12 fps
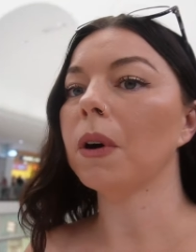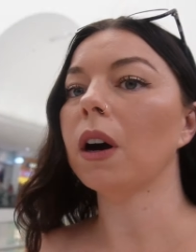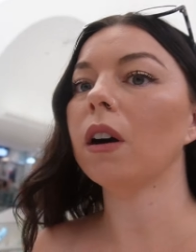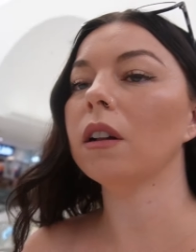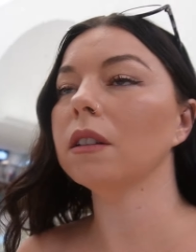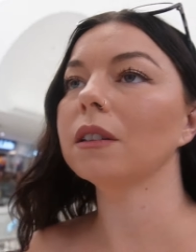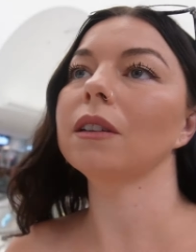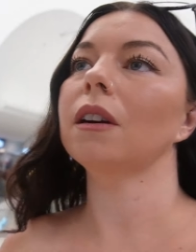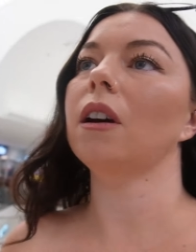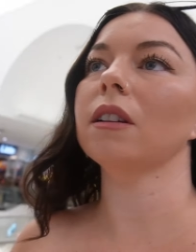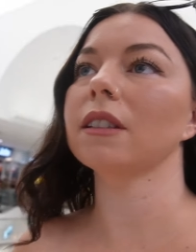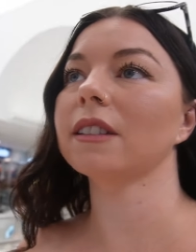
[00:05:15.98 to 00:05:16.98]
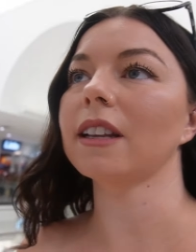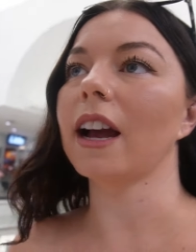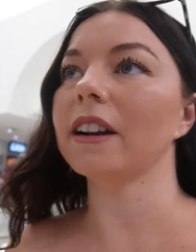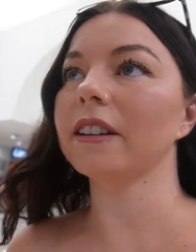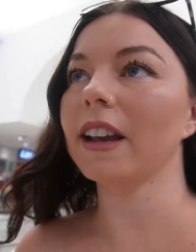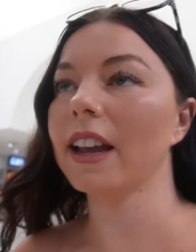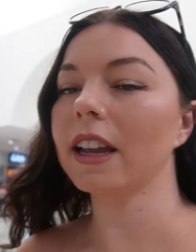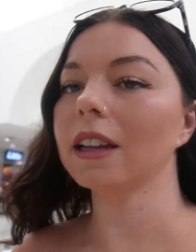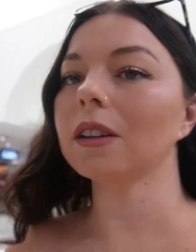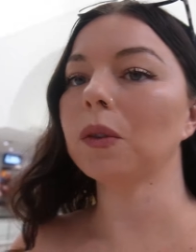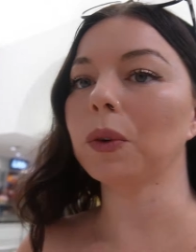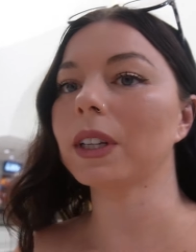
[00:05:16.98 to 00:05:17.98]
mall on a Saturday
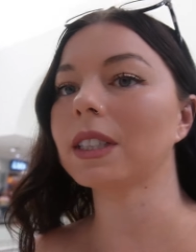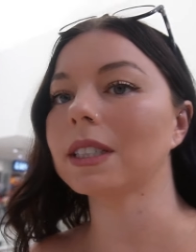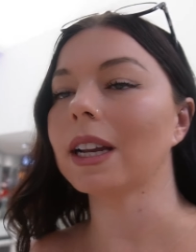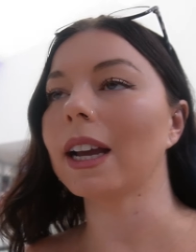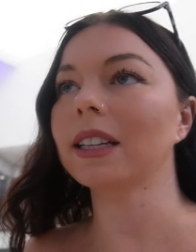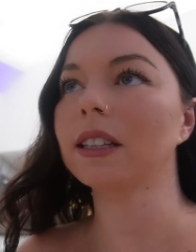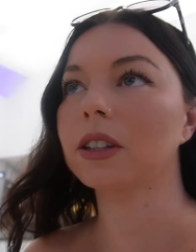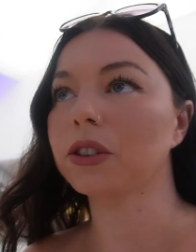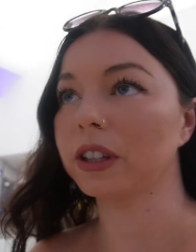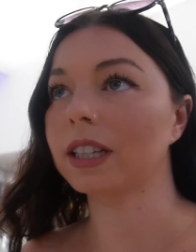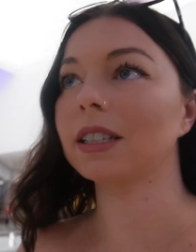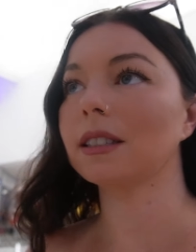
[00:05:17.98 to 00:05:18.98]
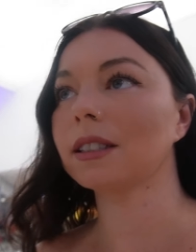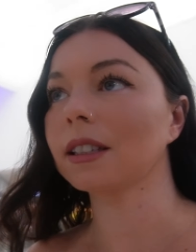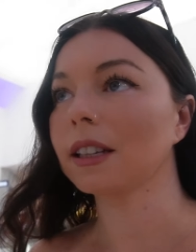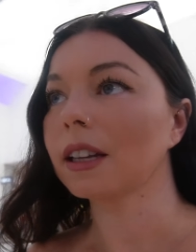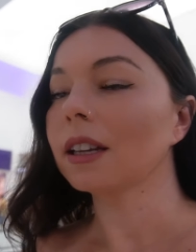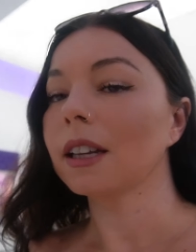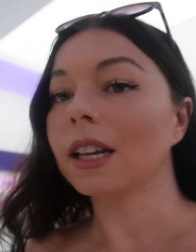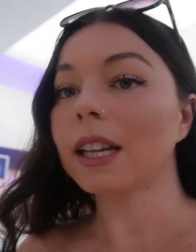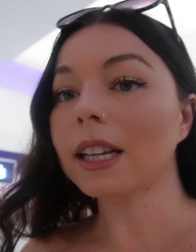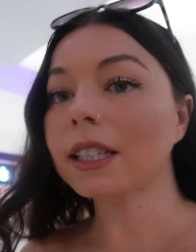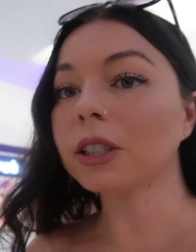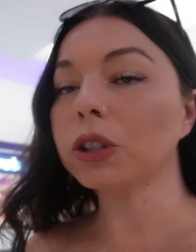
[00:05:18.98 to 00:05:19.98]
when it's 90 degrees
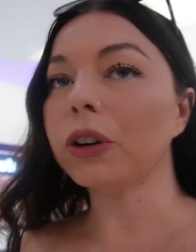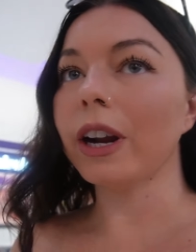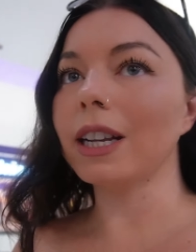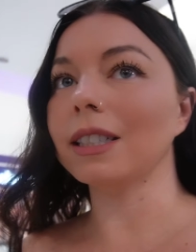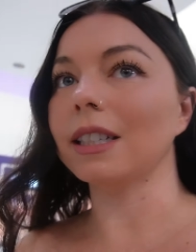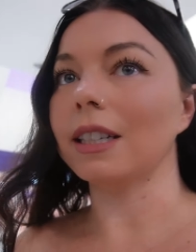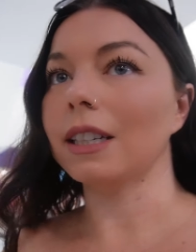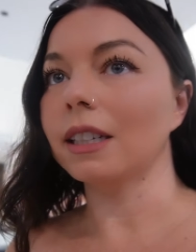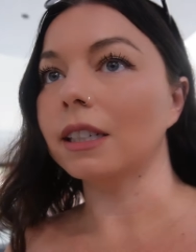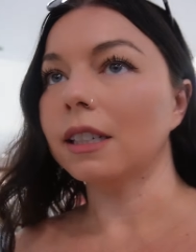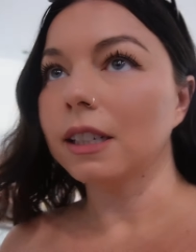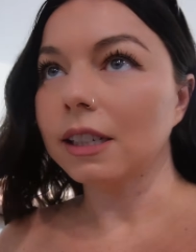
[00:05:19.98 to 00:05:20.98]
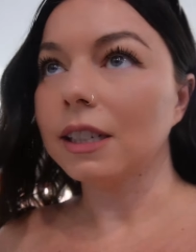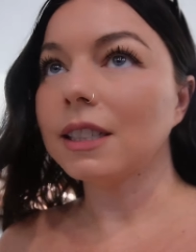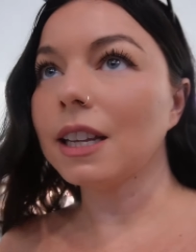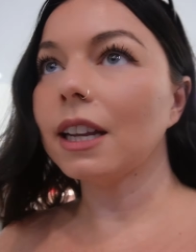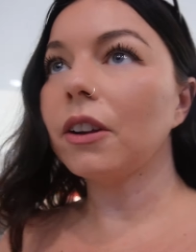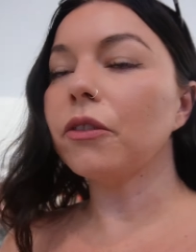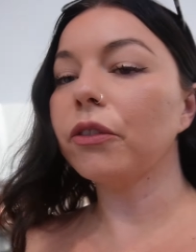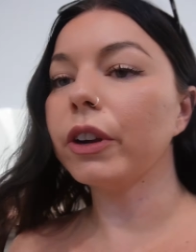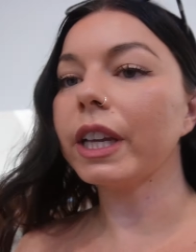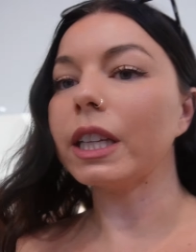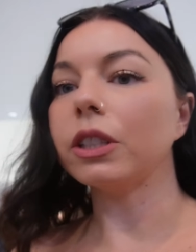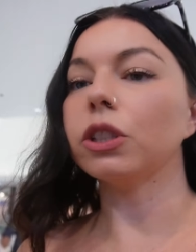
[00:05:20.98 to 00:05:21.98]
is crazy. It's like a
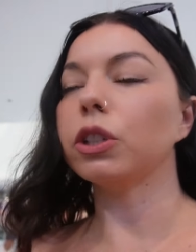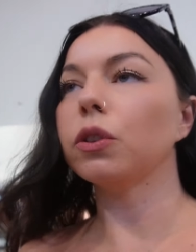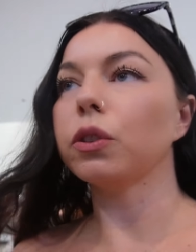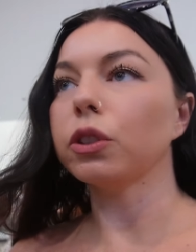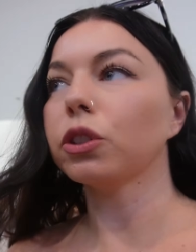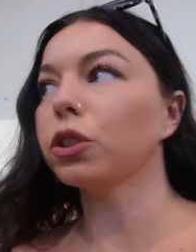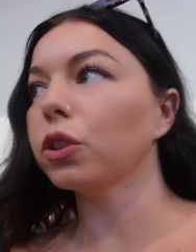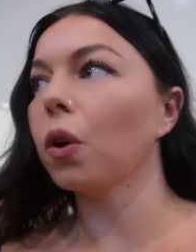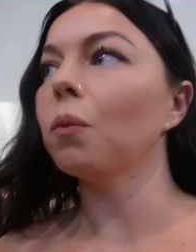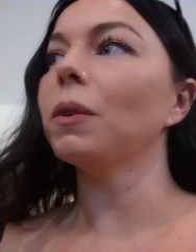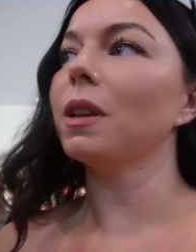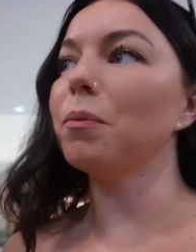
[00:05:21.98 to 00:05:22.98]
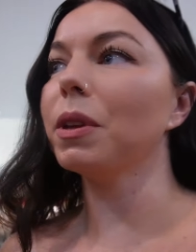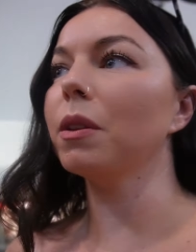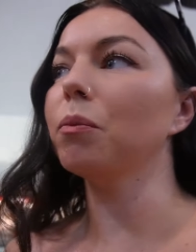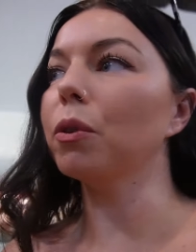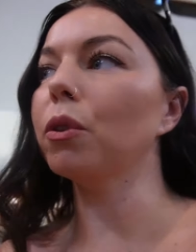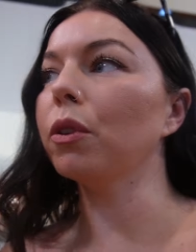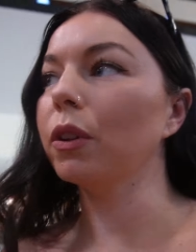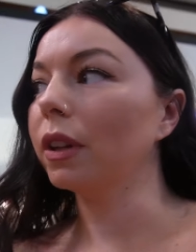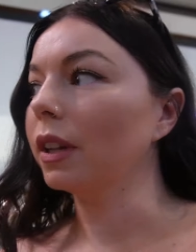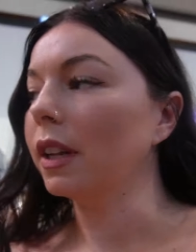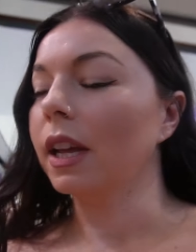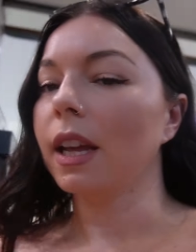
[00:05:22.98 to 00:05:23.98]
freaking zoo. There's so many people.
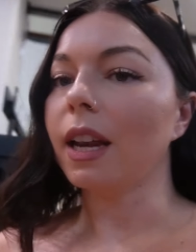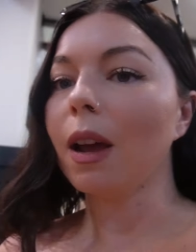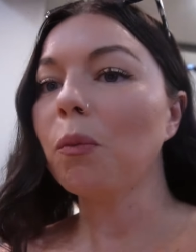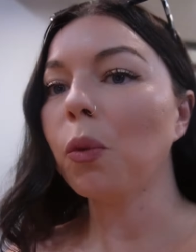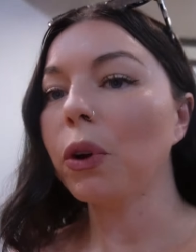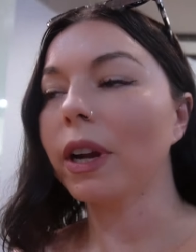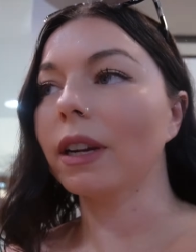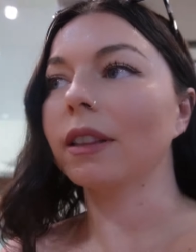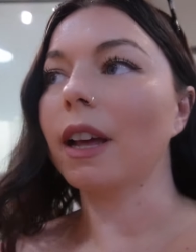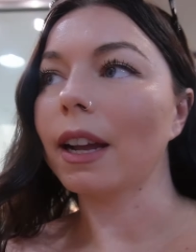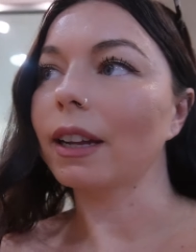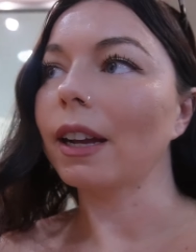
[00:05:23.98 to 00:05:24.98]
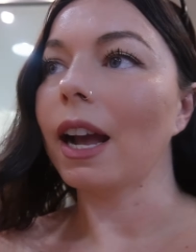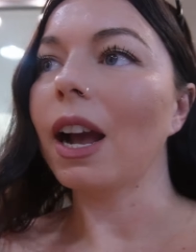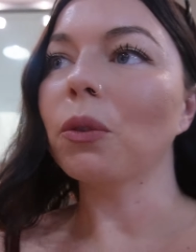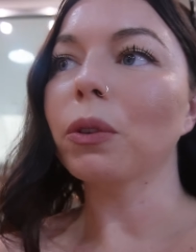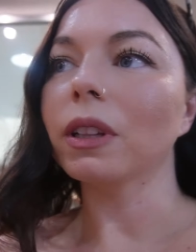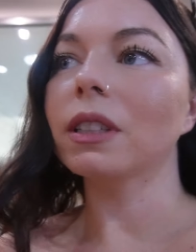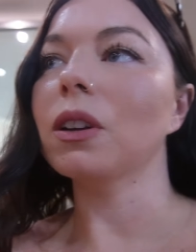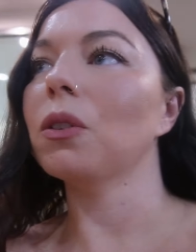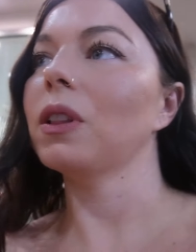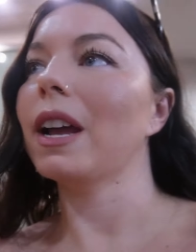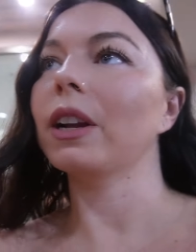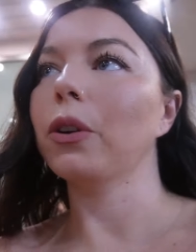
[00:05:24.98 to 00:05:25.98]
And I'm weird. Like, I really
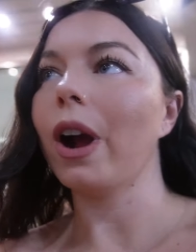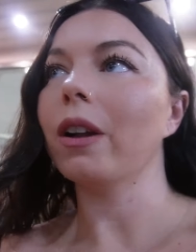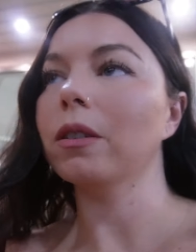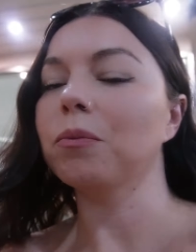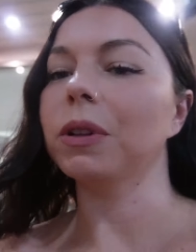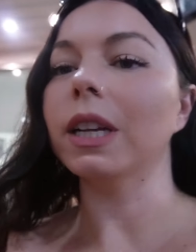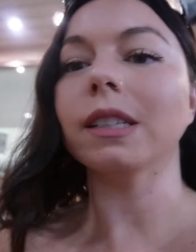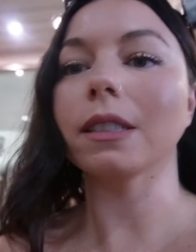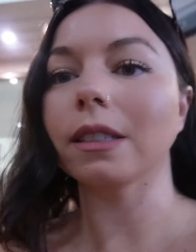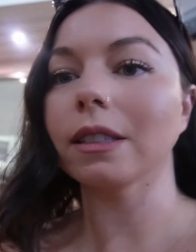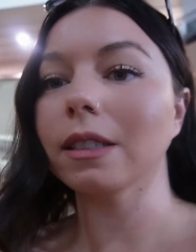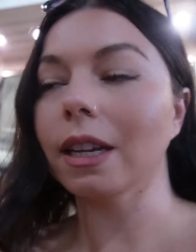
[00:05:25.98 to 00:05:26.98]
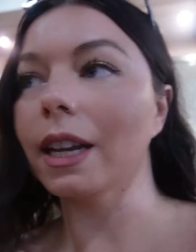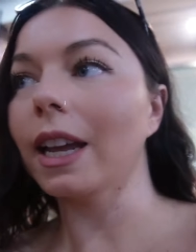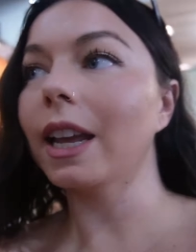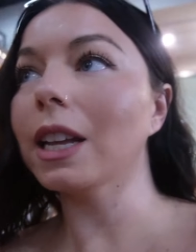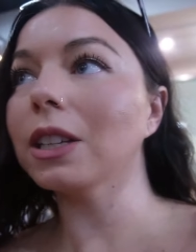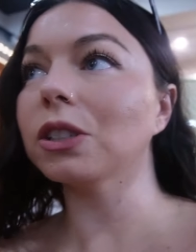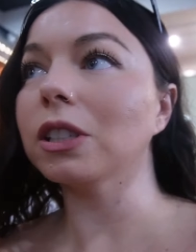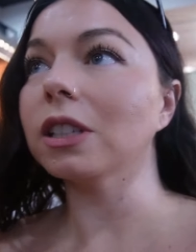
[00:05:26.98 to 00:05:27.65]
don't like crowded places. Like, I get